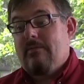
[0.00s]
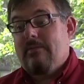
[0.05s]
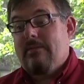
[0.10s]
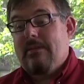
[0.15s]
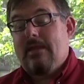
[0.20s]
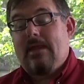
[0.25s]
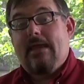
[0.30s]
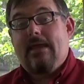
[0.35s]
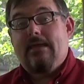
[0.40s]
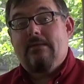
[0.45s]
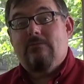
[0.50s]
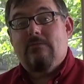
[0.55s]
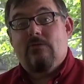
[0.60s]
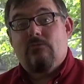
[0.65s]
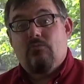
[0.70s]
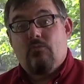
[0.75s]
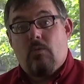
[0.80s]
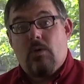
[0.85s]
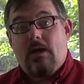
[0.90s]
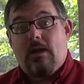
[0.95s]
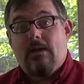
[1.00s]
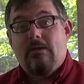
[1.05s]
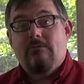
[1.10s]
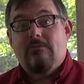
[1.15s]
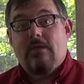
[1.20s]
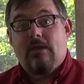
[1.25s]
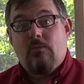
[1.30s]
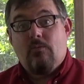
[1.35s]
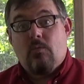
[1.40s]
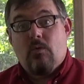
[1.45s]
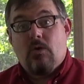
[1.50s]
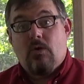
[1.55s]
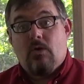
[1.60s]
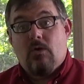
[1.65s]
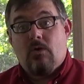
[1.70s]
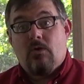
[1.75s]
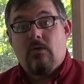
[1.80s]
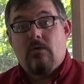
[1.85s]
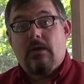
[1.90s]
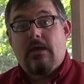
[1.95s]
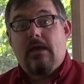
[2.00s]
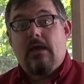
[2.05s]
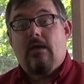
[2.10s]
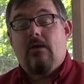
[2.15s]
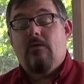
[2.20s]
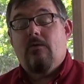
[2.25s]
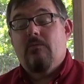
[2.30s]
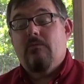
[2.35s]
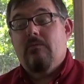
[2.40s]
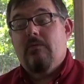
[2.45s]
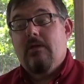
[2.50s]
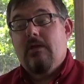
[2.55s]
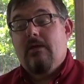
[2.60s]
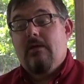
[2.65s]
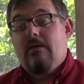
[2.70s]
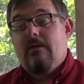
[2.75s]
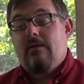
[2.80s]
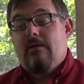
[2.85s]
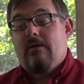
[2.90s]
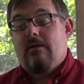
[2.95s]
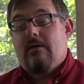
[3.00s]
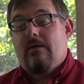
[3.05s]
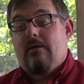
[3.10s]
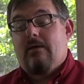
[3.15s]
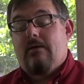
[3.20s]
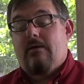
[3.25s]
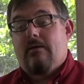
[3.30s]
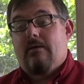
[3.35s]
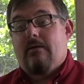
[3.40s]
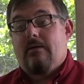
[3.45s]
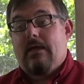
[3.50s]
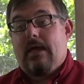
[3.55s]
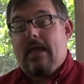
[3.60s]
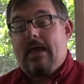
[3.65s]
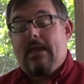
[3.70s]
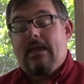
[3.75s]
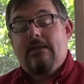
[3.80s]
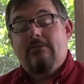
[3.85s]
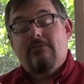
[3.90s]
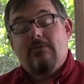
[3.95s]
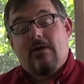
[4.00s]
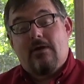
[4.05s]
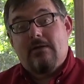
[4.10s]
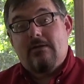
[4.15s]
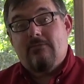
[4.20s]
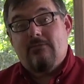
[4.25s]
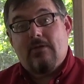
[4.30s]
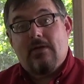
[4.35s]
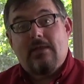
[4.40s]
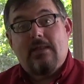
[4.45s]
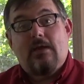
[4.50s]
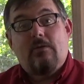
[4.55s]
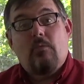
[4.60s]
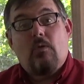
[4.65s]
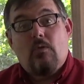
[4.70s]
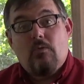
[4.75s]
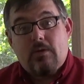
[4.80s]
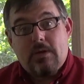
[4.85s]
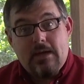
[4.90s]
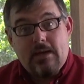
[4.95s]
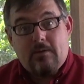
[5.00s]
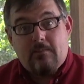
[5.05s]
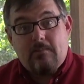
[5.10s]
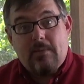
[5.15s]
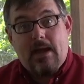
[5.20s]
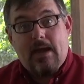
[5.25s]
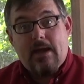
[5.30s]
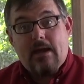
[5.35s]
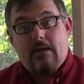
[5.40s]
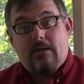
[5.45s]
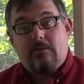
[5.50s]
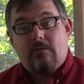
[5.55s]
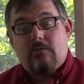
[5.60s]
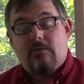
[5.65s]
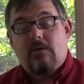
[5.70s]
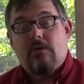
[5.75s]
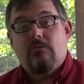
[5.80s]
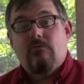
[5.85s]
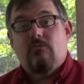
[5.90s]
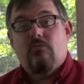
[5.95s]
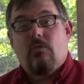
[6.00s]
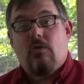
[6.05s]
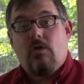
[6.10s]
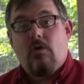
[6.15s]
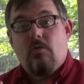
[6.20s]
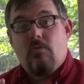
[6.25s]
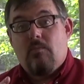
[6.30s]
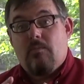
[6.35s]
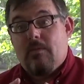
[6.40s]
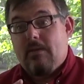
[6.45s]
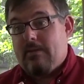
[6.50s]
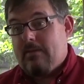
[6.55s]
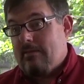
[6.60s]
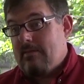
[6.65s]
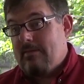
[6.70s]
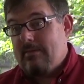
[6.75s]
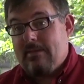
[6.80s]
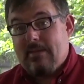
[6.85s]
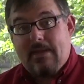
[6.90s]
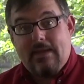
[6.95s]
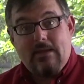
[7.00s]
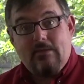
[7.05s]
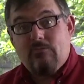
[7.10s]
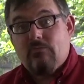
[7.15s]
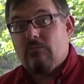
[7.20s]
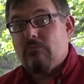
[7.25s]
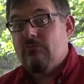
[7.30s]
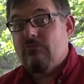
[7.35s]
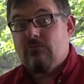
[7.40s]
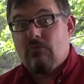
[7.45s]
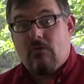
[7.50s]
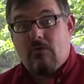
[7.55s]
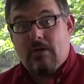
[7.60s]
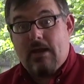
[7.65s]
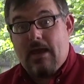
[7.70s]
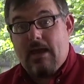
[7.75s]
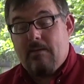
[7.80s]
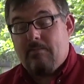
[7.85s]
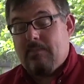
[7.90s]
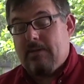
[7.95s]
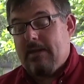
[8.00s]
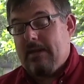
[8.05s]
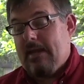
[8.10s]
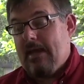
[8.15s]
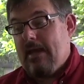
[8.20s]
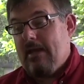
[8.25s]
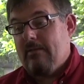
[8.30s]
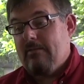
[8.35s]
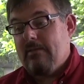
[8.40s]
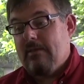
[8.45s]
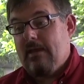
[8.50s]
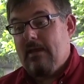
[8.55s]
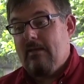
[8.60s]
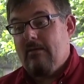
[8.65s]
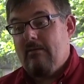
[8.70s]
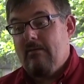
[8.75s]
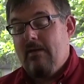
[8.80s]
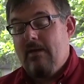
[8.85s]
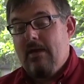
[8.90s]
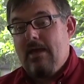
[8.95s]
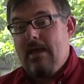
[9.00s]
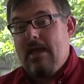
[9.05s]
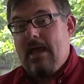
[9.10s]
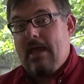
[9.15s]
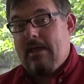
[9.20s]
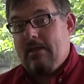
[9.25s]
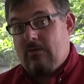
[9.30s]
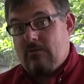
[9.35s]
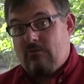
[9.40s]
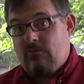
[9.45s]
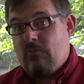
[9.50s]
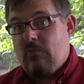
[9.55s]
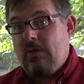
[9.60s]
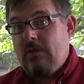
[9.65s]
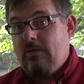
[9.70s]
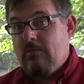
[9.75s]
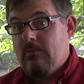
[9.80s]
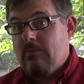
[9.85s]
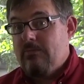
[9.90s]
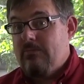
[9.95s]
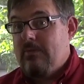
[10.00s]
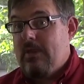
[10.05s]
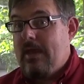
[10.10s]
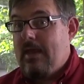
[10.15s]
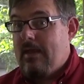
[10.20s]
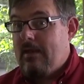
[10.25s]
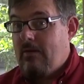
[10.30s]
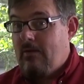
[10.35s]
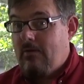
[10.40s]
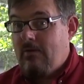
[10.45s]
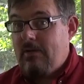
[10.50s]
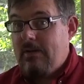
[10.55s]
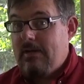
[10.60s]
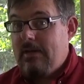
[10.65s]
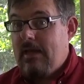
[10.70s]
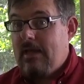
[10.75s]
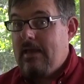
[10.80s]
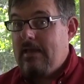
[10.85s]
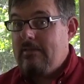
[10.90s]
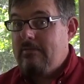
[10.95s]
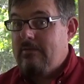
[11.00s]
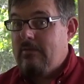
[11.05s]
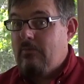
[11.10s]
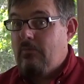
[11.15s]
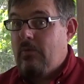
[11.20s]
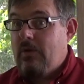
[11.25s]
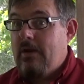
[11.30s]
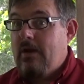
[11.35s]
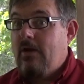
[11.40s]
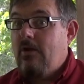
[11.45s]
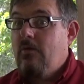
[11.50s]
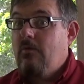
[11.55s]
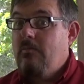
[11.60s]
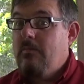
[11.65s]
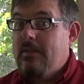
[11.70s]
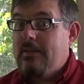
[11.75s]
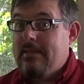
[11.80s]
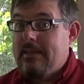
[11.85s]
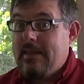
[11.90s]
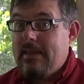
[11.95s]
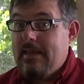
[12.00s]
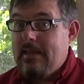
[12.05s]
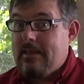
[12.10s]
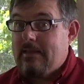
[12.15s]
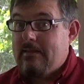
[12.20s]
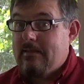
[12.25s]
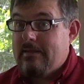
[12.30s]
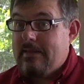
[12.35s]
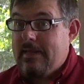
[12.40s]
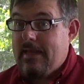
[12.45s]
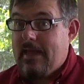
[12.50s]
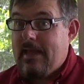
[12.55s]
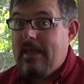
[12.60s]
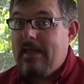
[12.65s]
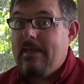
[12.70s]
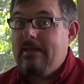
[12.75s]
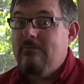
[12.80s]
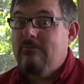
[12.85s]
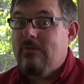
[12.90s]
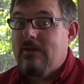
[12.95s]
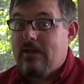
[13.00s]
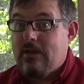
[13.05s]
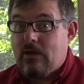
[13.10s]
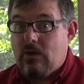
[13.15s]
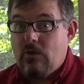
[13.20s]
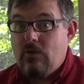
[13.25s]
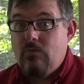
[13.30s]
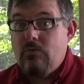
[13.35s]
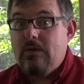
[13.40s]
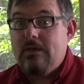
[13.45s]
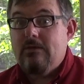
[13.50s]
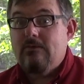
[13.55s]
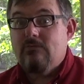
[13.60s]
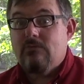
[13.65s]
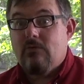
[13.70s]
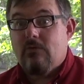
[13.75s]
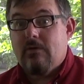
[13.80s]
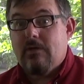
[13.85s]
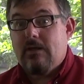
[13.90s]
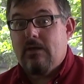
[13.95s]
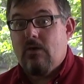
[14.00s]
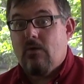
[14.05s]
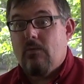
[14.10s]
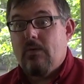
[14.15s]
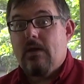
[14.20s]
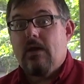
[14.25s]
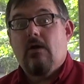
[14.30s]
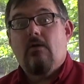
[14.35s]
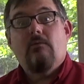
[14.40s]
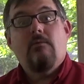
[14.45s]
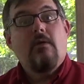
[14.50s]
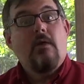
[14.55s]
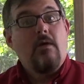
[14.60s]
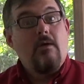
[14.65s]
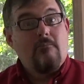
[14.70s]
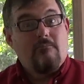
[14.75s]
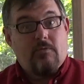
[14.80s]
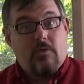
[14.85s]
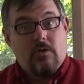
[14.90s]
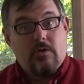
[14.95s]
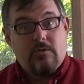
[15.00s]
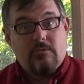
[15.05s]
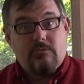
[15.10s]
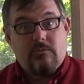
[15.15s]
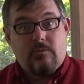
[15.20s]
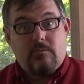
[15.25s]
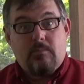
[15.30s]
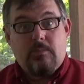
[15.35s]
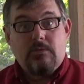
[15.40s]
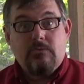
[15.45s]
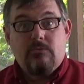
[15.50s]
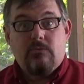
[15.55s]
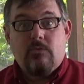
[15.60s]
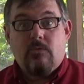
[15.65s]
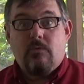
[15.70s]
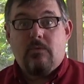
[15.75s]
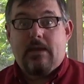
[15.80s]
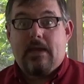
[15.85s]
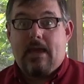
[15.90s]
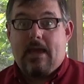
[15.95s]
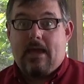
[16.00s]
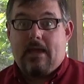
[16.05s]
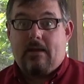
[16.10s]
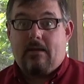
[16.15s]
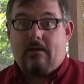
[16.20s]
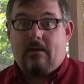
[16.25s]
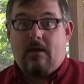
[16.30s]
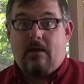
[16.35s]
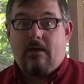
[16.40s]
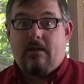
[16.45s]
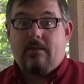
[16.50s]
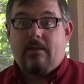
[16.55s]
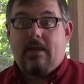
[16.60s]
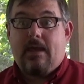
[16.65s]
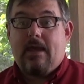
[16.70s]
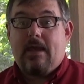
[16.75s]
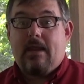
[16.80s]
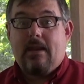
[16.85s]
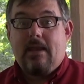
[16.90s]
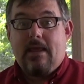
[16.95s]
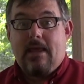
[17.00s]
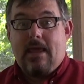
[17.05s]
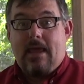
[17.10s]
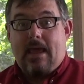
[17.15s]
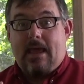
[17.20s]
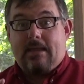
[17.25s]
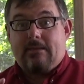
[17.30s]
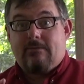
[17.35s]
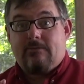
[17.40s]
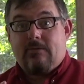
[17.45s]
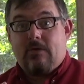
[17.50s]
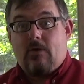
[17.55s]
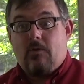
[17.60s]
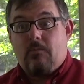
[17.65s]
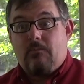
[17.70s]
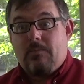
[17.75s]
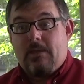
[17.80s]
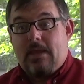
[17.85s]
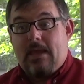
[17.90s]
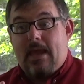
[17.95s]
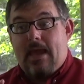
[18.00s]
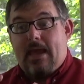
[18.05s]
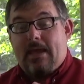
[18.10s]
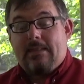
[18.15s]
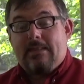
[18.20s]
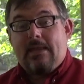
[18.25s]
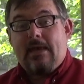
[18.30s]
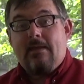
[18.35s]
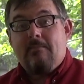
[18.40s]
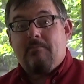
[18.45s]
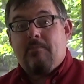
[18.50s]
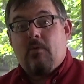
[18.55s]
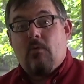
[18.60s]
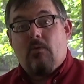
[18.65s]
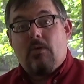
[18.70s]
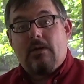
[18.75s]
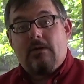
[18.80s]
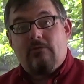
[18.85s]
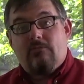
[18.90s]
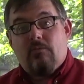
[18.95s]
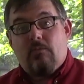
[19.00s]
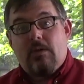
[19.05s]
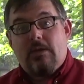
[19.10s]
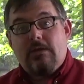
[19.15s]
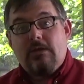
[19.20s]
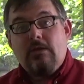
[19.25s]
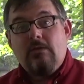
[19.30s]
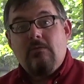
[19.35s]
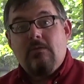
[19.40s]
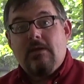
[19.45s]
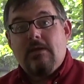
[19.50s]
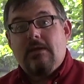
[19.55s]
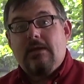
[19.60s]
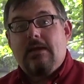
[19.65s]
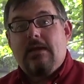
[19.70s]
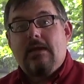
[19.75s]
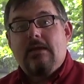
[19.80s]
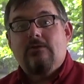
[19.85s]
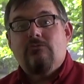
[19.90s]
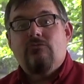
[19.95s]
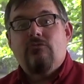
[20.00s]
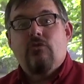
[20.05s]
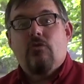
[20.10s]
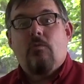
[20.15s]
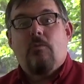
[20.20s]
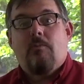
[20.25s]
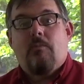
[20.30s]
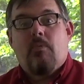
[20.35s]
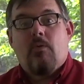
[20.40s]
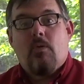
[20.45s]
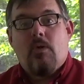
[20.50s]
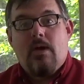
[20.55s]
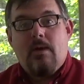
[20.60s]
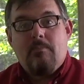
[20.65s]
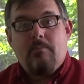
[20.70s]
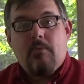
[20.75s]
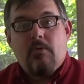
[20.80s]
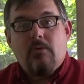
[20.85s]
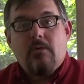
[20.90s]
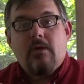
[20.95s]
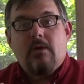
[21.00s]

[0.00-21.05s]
things as well as they were early on. And it's not to say they won't get them back under control, but things will start happening out there. And Katrina was that. Early days it went on, but then gangs and looting started going on. Ferguson, Missouri had a lot of that. And so at that point is when you need to get your prepper